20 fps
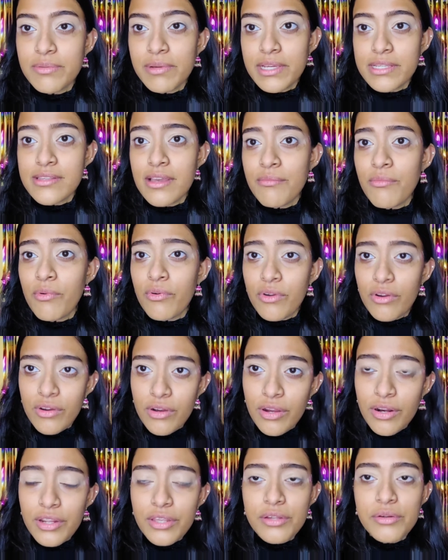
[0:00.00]
Because I'm
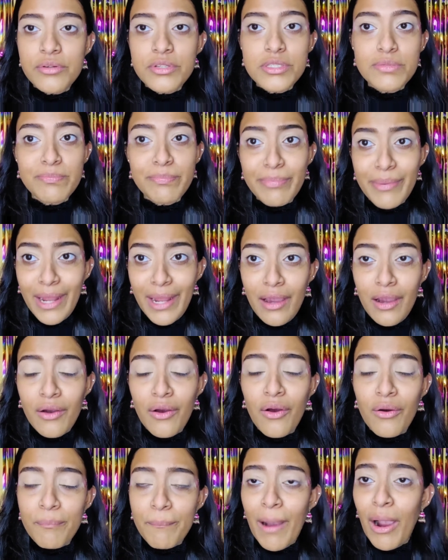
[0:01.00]
gonna use
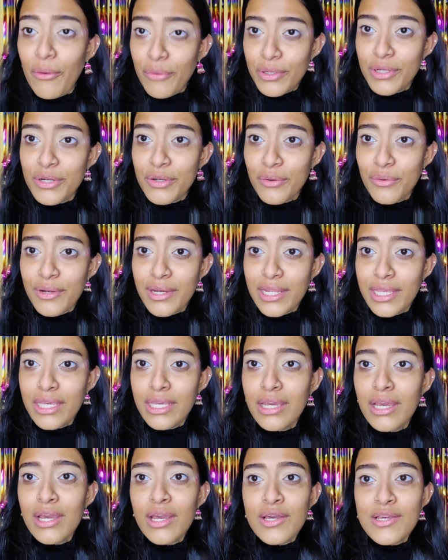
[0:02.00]
powder
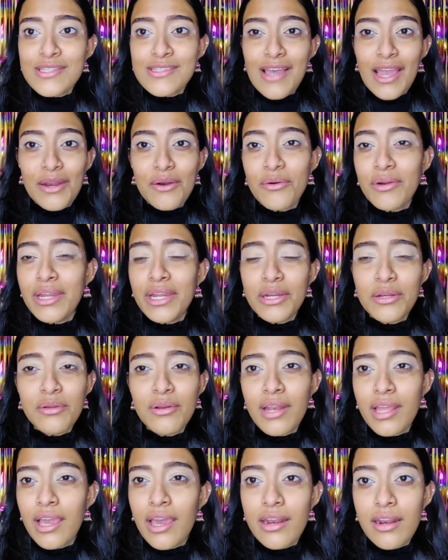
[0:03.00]
only, so I don't need to
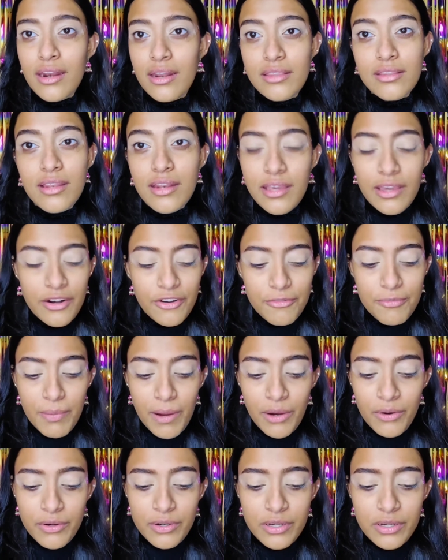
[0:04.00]
layer another layer of
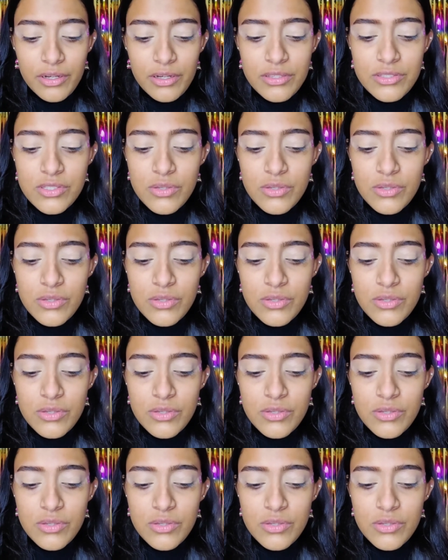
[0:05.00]
powder.